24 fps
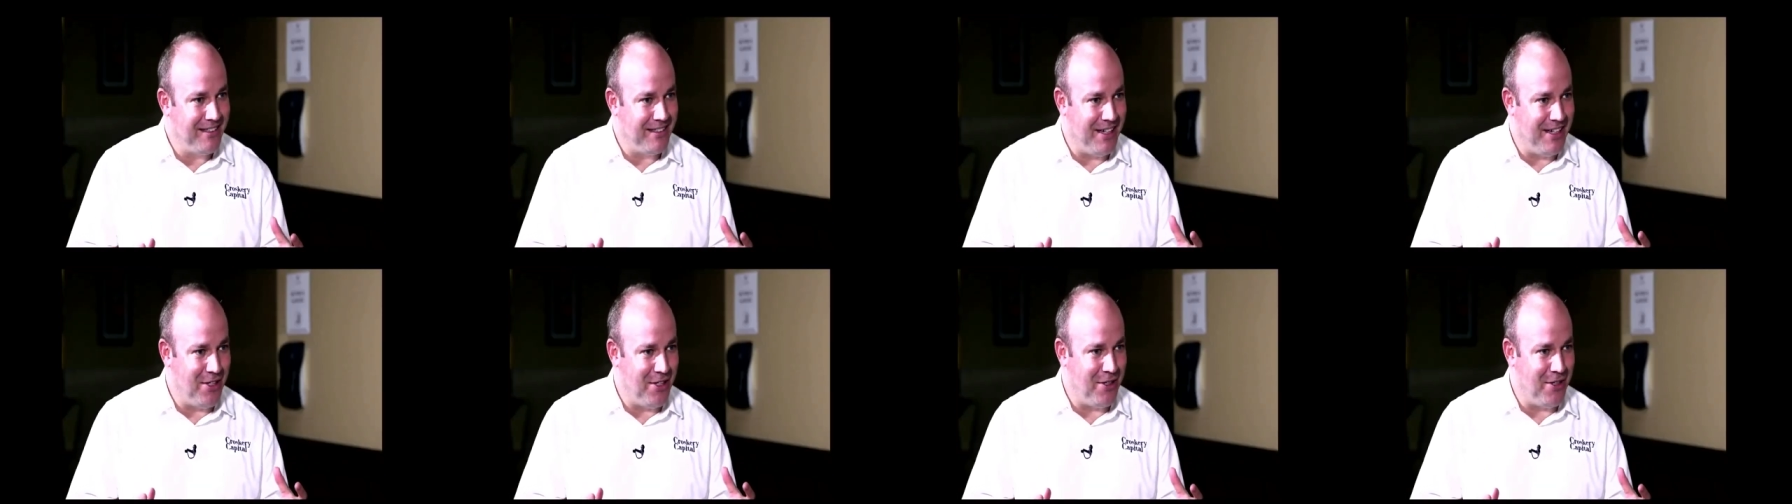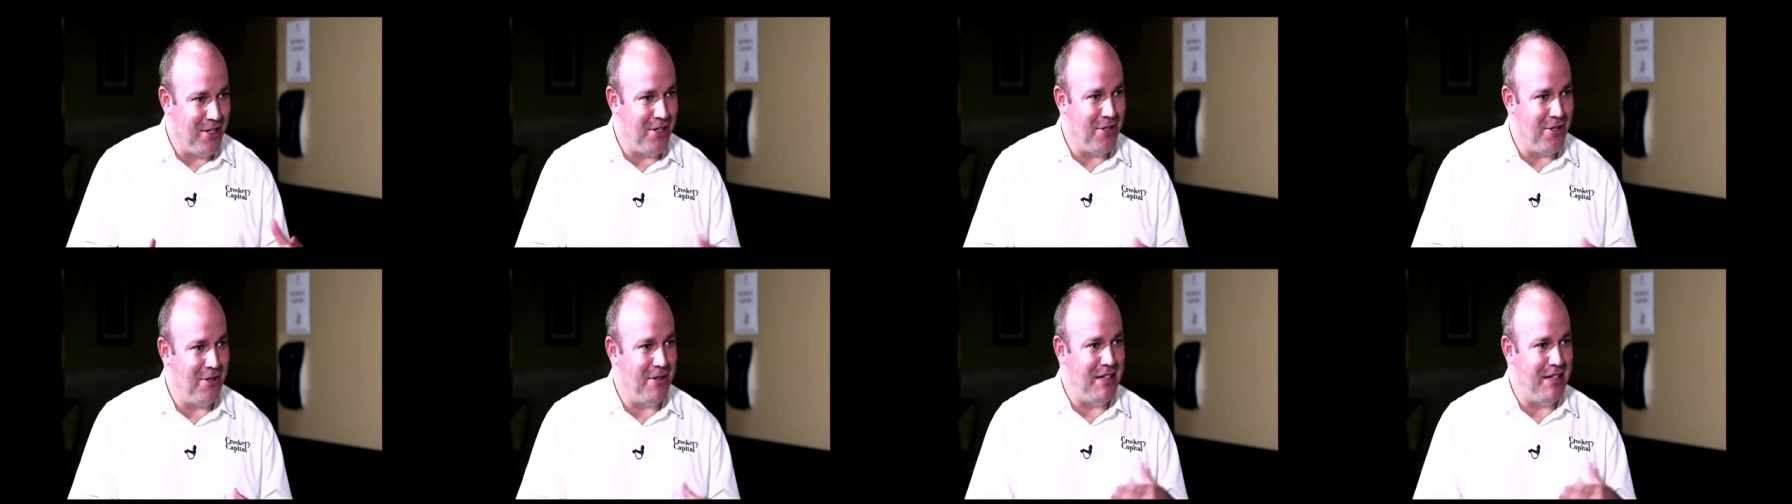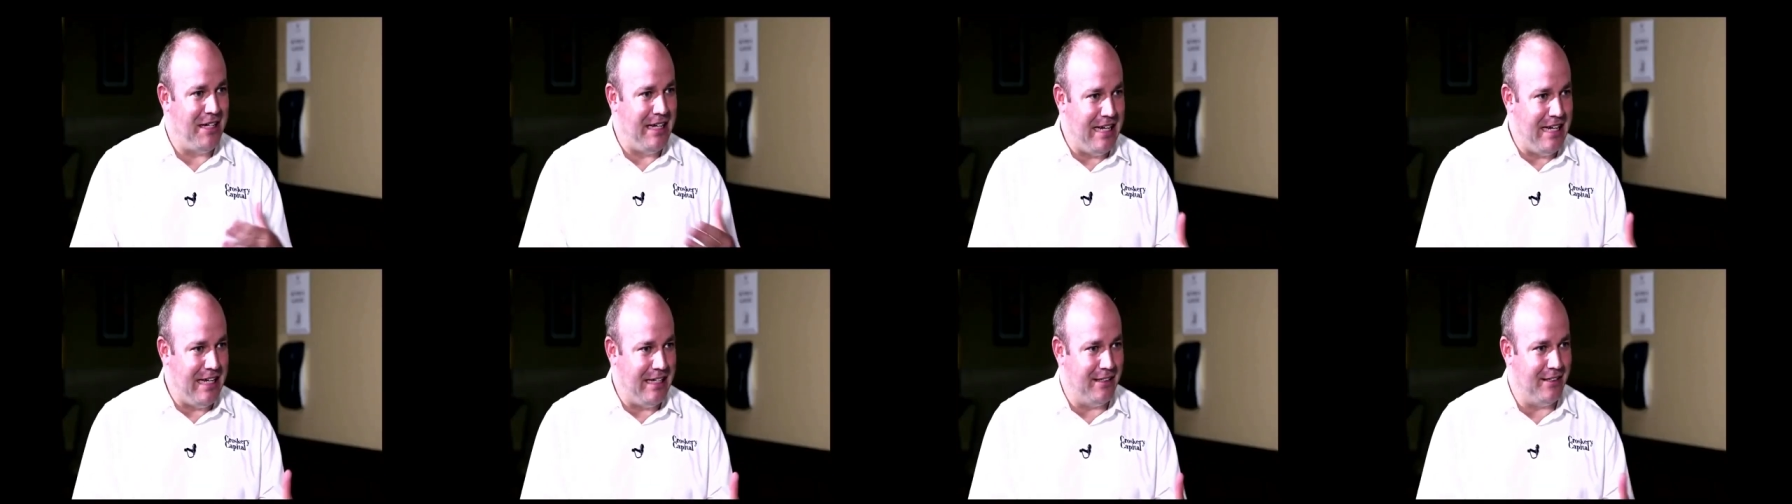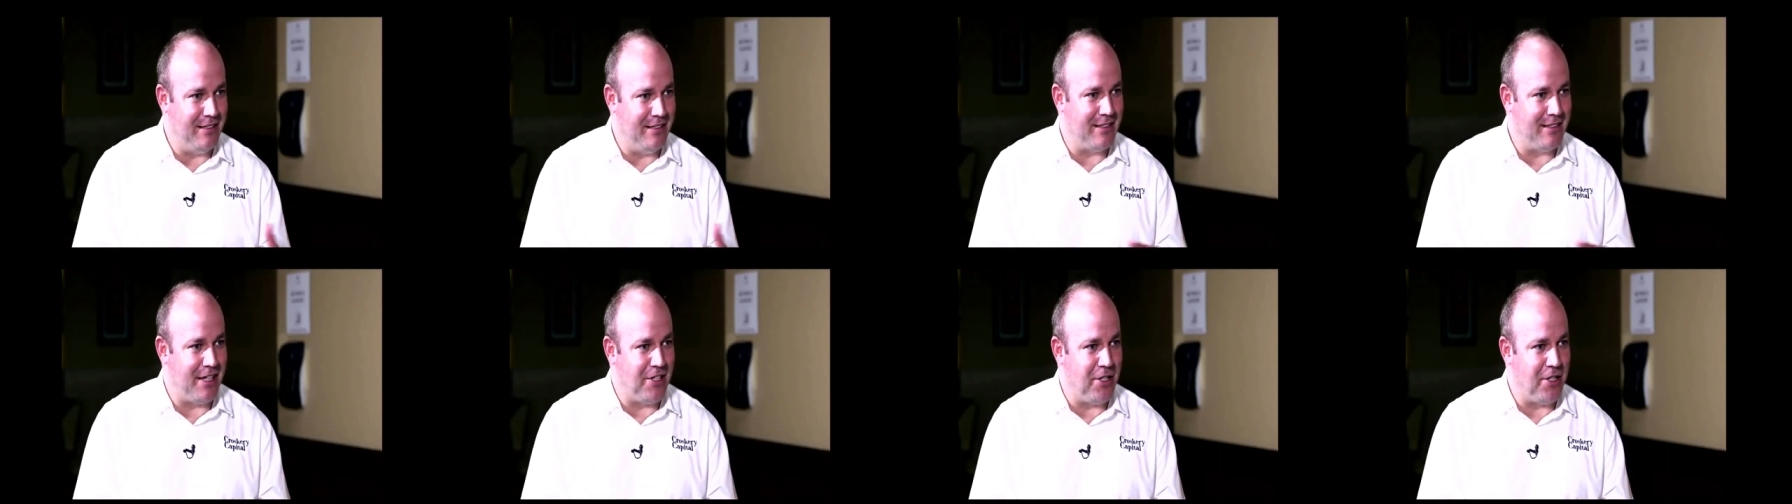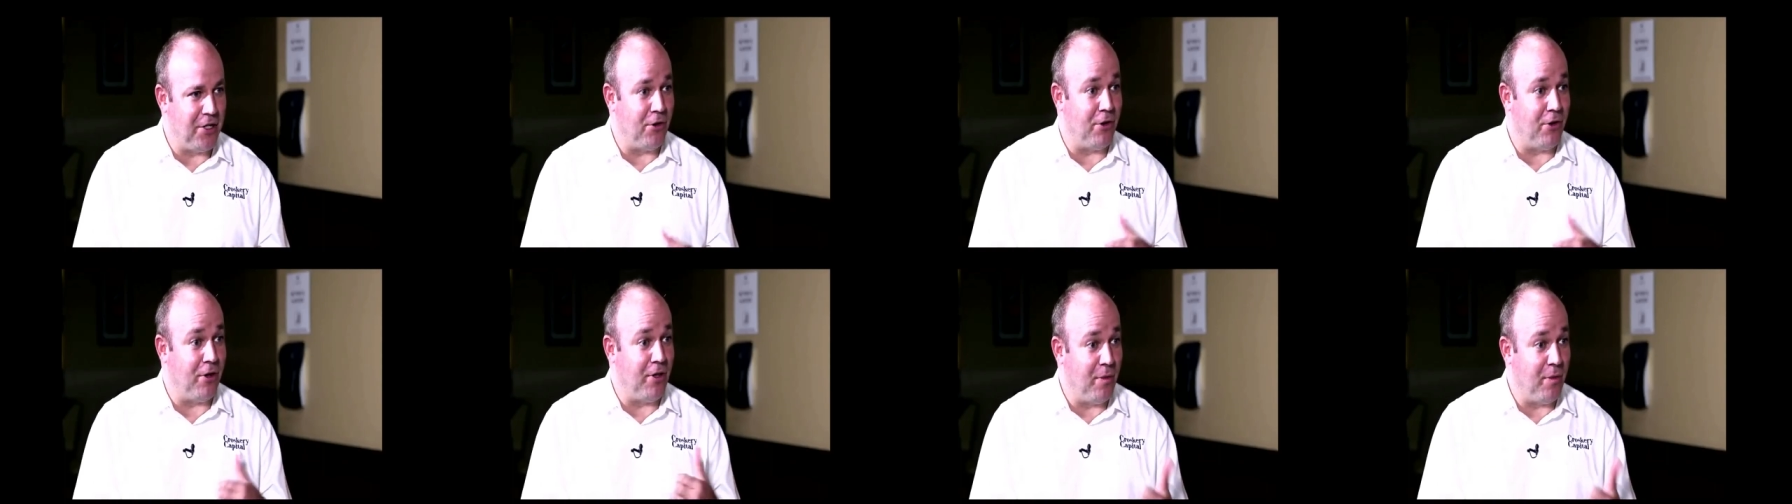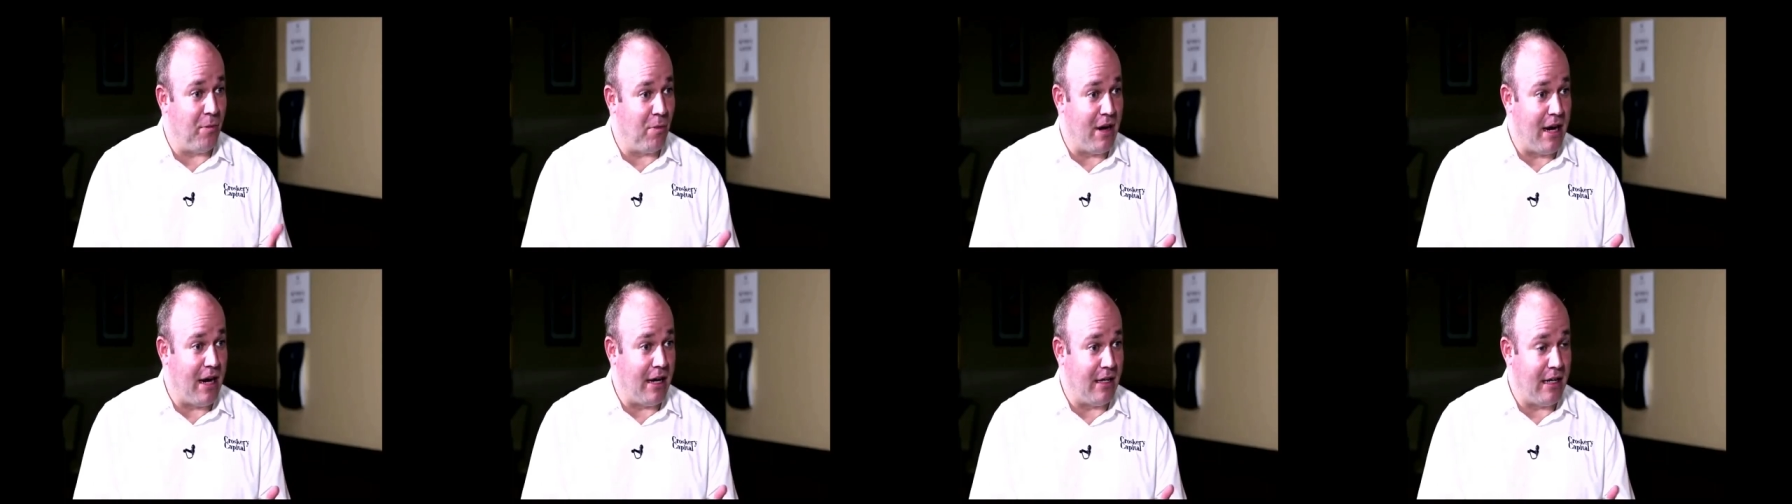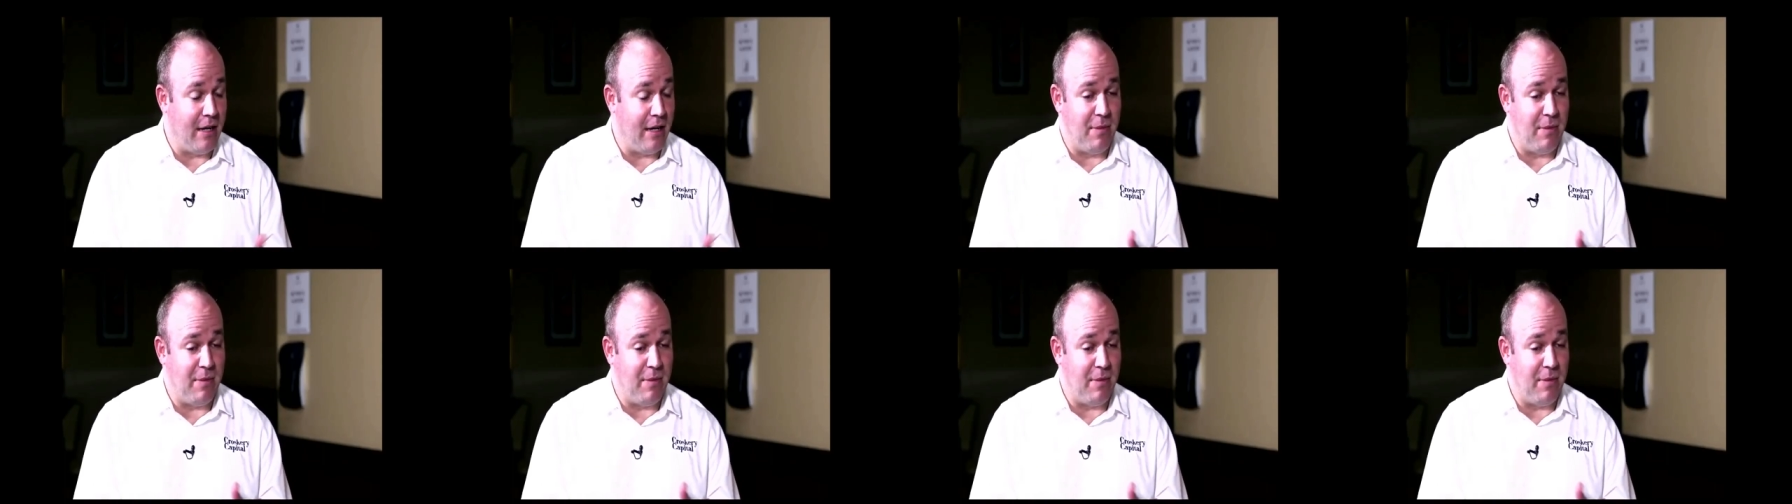you know, you're doing deals and you're growing the brand. I